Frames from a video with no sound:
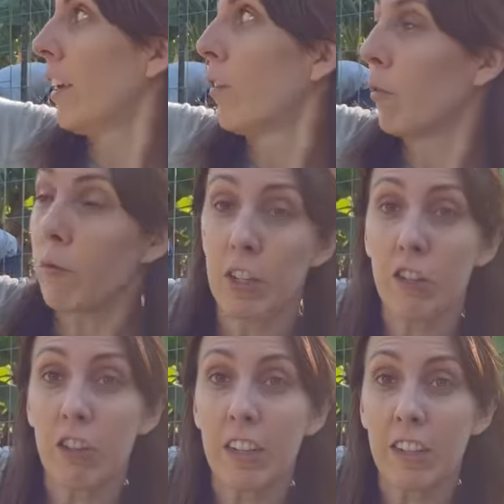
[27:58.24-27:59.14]
we'll
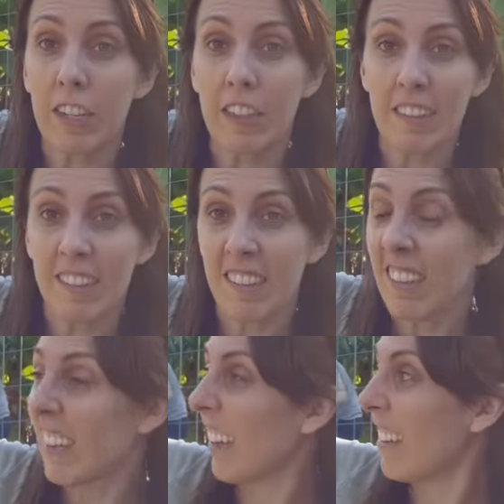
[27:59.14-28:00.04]
finish clearing this
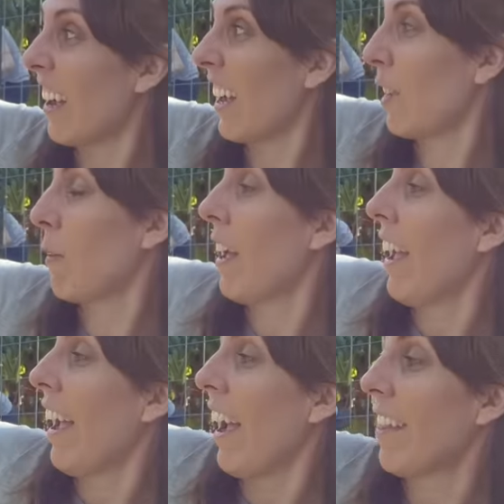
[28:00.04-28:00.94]
next time,
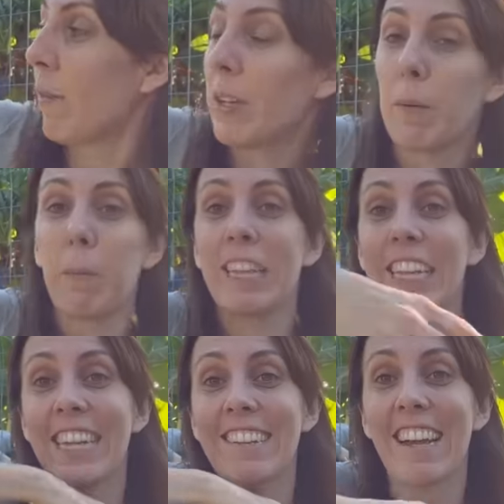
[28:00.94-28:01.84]
and then we can
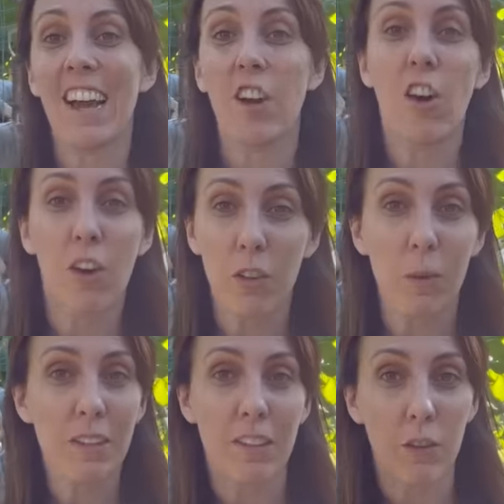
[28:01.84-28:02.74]
plant out all the rest of